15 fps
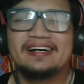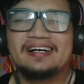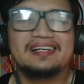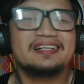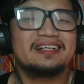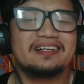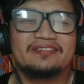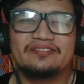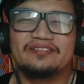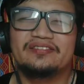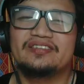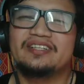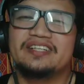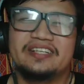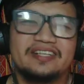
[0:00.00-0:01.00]
I love
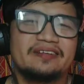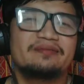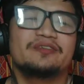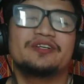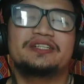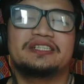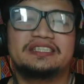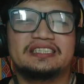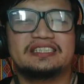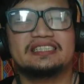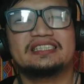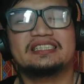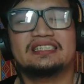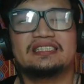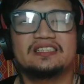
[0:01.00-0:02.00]
her voice. It's
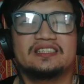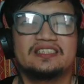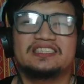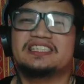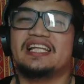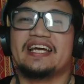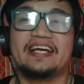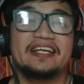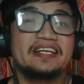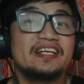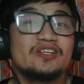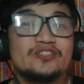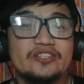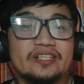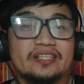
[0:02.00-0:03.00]
like an
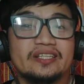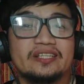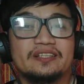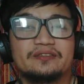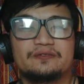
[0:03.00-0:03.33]
innocent.